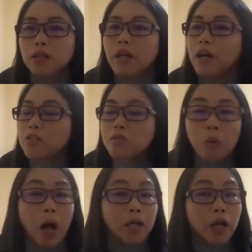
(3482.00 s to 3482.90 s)
yeah so
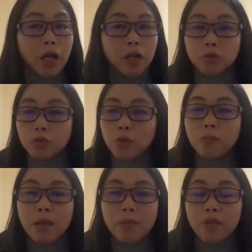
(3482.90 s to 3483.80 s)
i i don't know
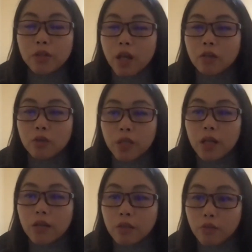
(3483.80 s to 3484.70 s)
maybe they're not looking
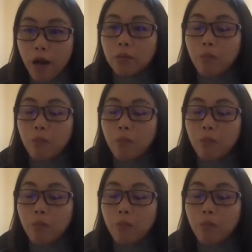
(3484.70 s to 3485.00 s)
at the right